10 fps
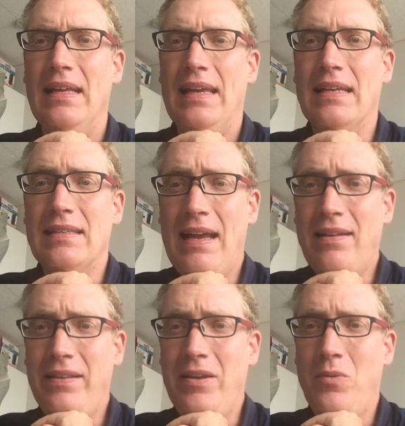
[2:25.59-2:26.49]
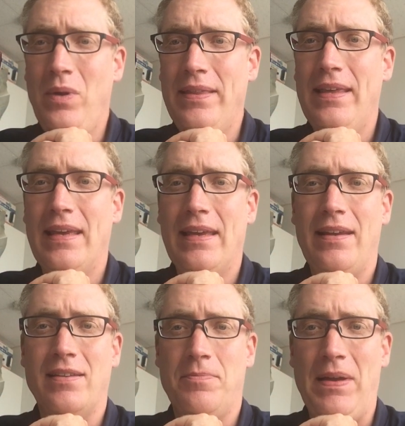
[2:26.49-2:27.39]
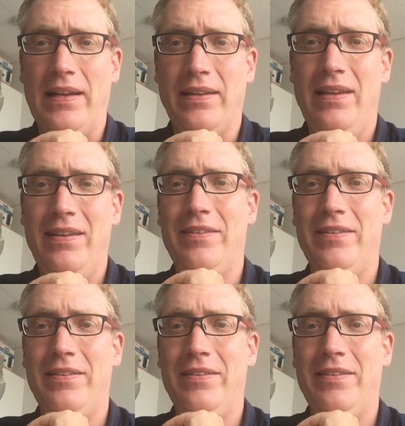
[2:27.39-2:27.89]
exactly what they can expect.